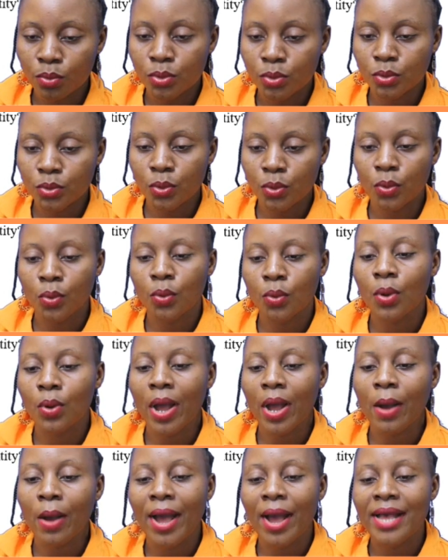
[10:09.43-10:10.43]
So
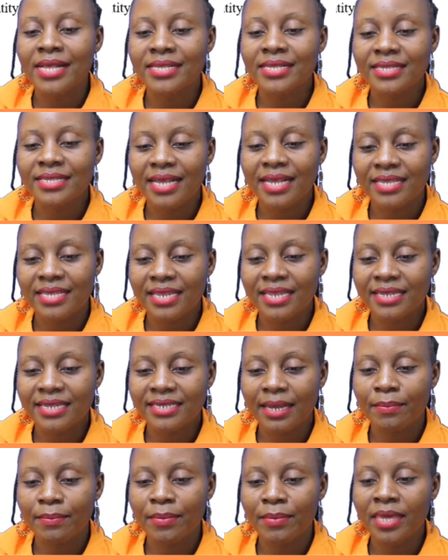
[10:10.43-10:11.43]
our answer is
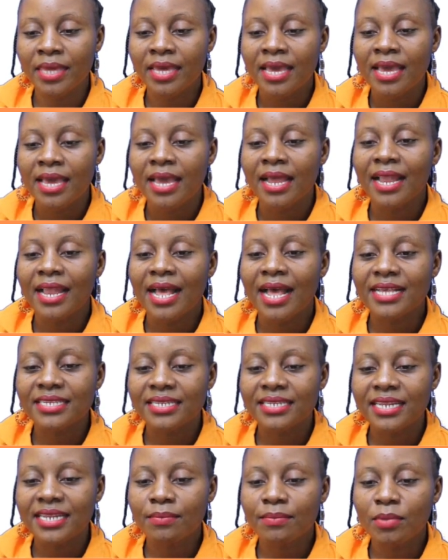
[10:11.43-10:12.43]
letter B.
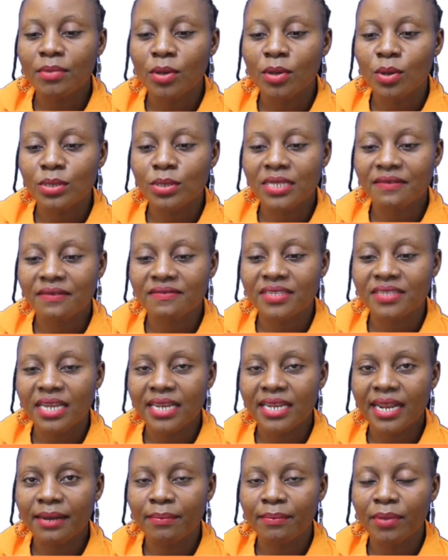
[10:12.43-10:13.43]
Lastly, because I've
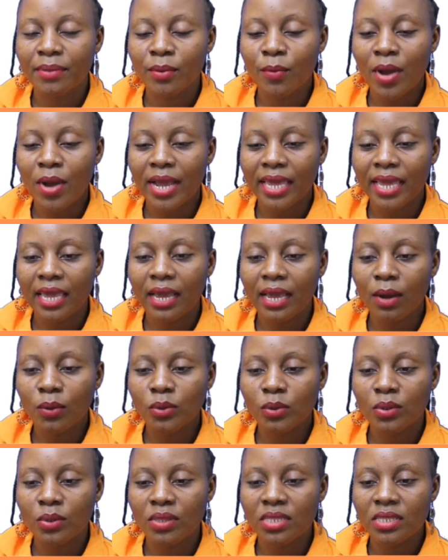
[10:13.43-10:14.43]
said I'll be working
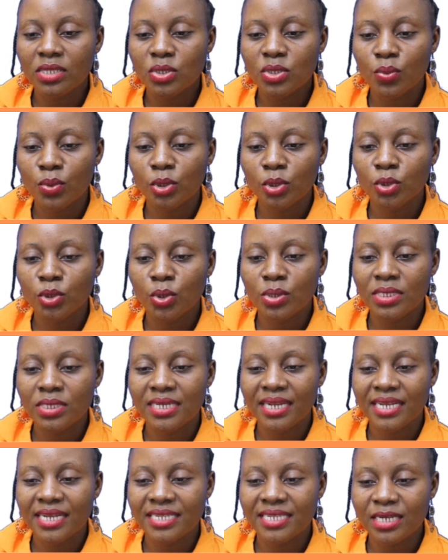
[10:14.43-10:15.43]
out on these questions
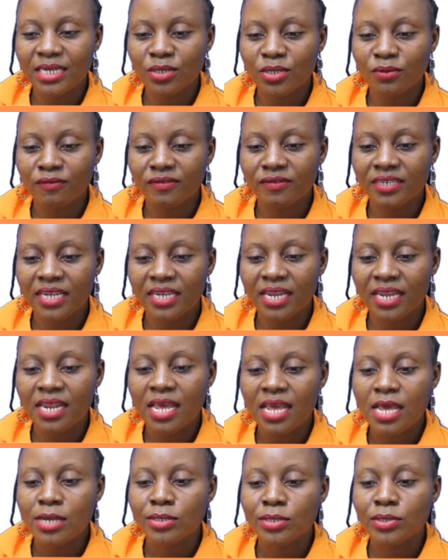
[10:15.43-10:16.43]
in a set of 10,
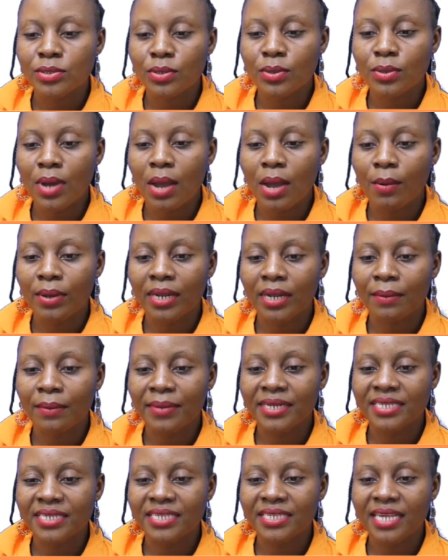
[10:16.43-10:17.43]
so our
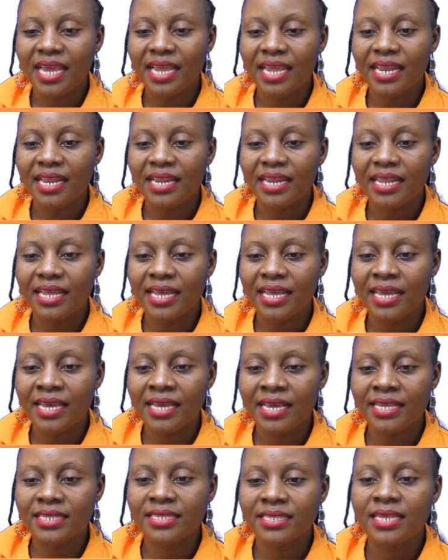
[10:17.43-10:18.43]
number 10
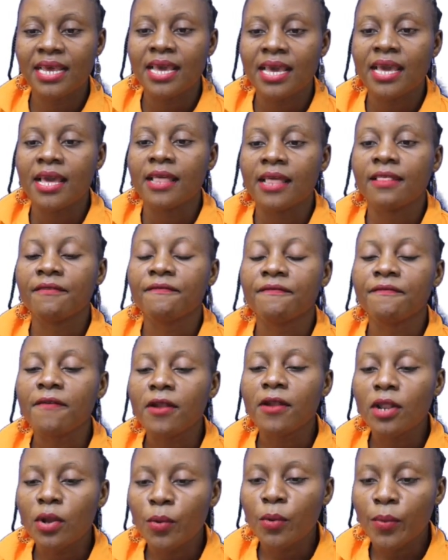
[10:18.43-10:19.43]
is the
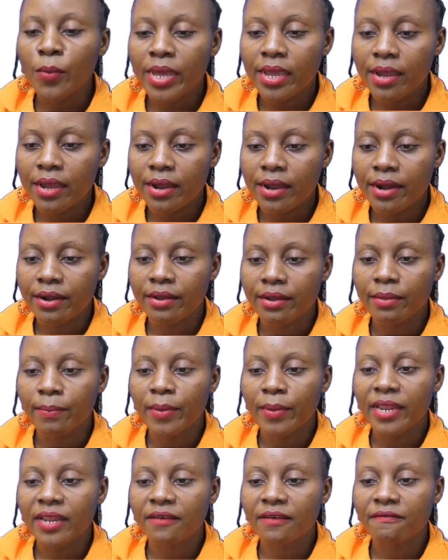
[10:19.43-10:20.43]
following are the
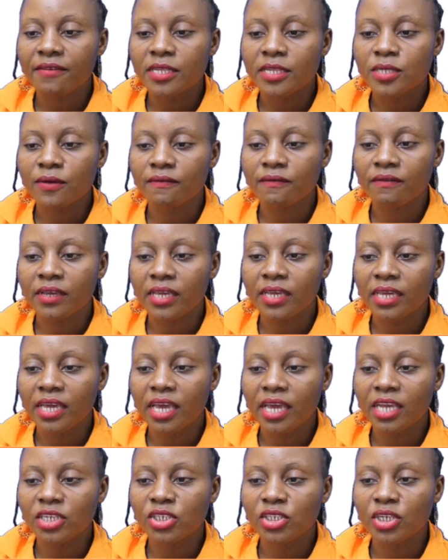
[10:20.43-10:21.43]
benefits of
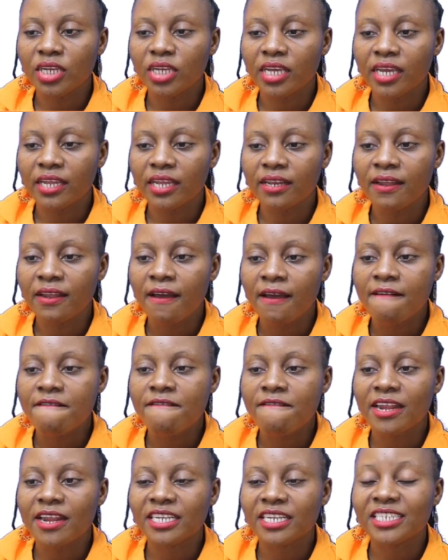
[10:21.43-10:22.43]
engaging in
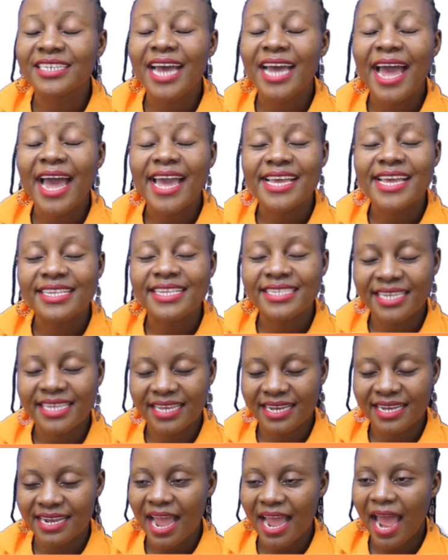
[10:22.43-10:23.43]

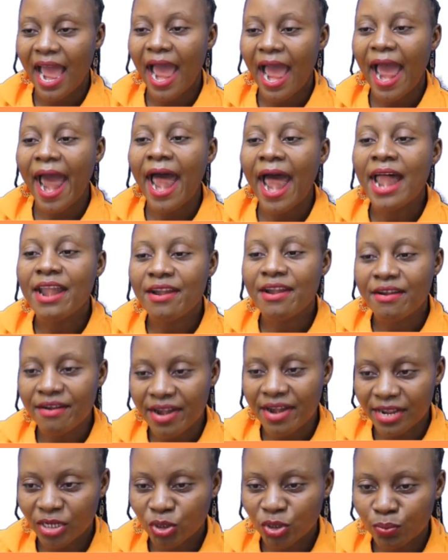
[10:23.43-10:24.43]
franchising
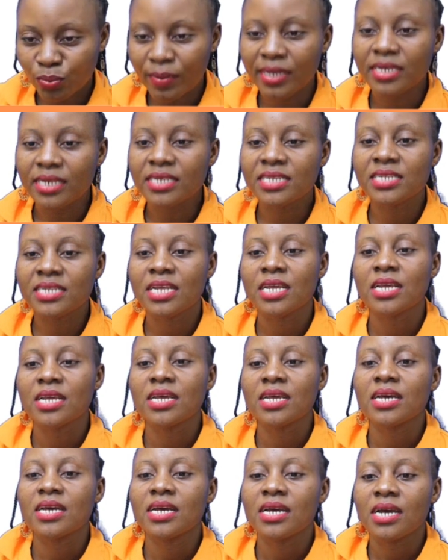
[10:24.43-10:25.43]
arrangement.
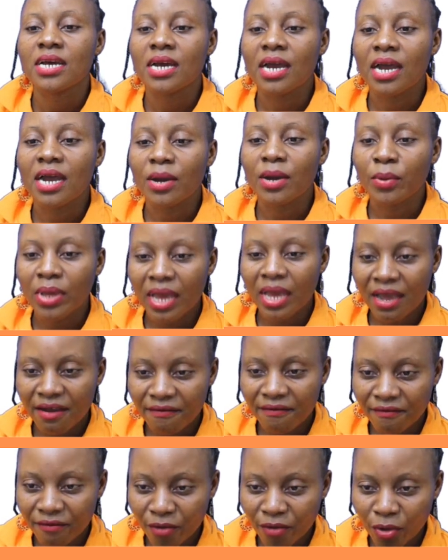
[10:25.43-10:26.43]
We
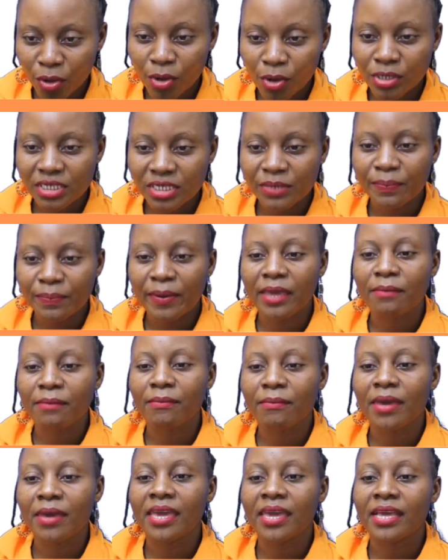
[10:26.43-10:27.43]
have royalty
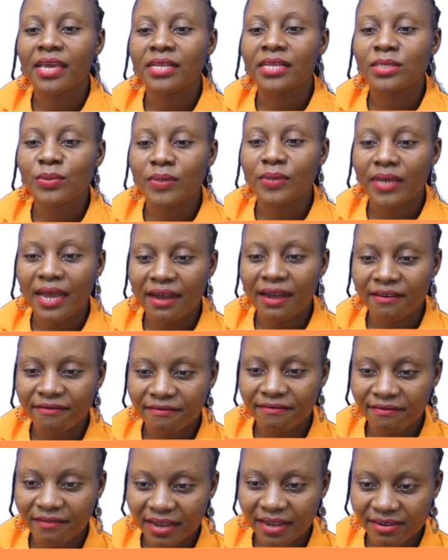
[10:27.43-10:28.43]
payments, we have
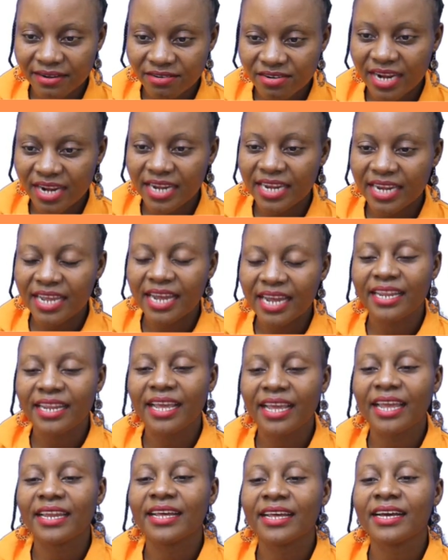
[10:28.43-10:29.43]
training and
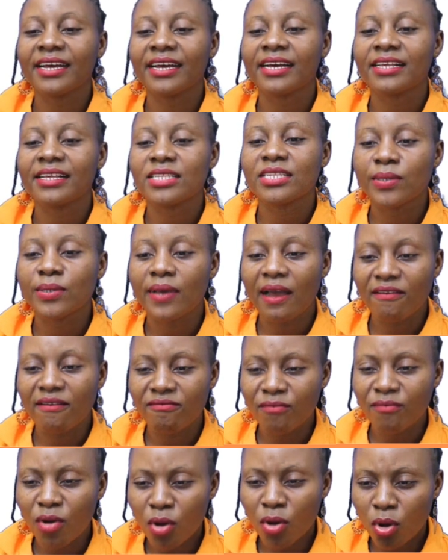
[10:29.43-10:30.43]
guidance, we have
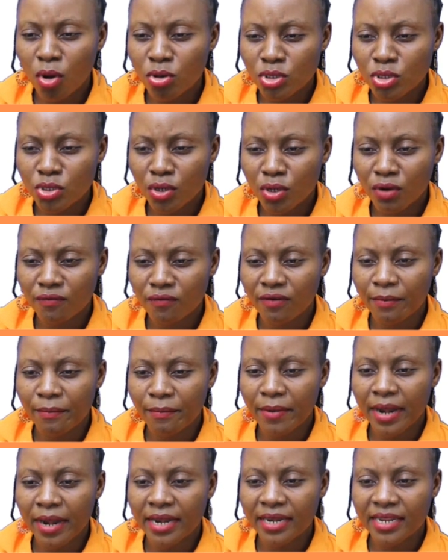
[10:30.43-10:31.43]
more control over
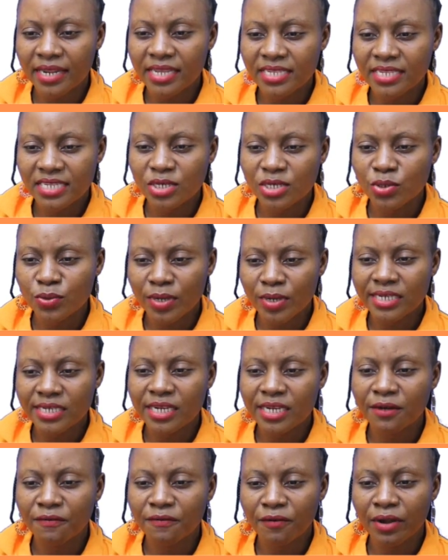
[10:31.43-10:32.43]
brand, easy to enter
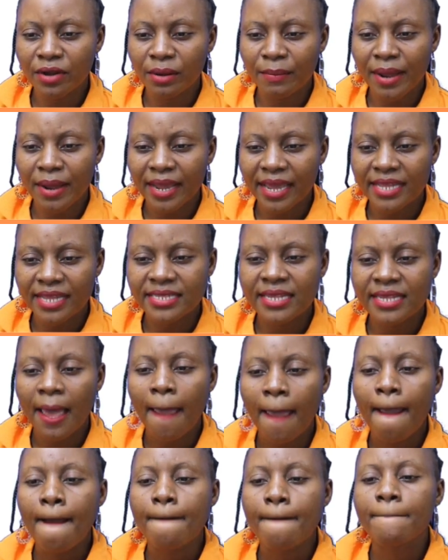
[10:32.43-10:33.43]
in foreign markets,
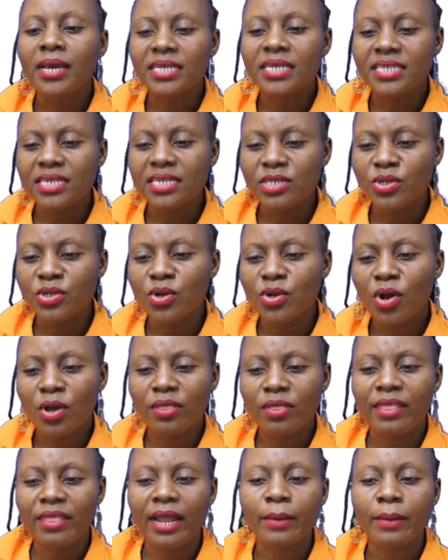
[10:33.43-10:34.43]
business
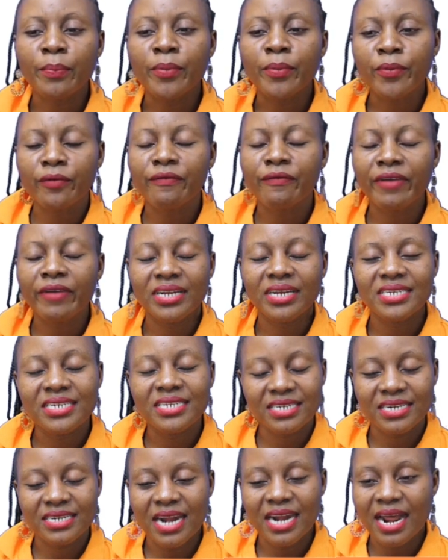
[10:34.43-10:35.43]
growth, and proven
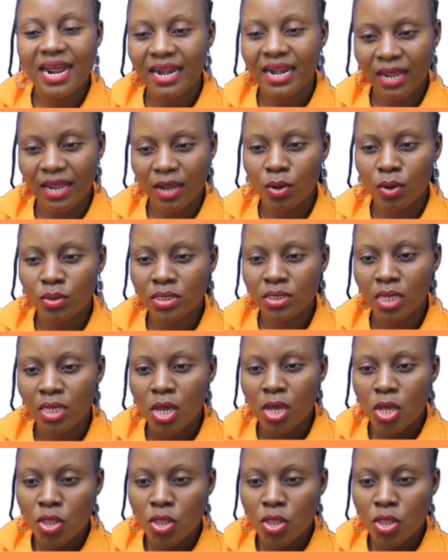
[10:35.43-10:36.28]
track records.